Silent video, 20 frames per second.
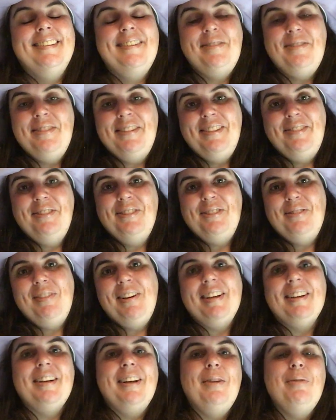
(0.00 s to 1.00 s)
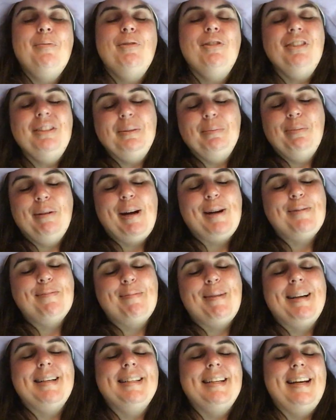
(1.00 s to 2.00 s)
well, it was fun. It really brightened
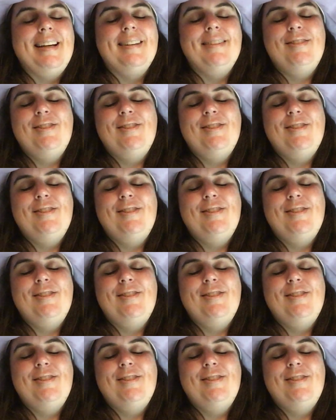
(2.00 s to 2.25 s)
my day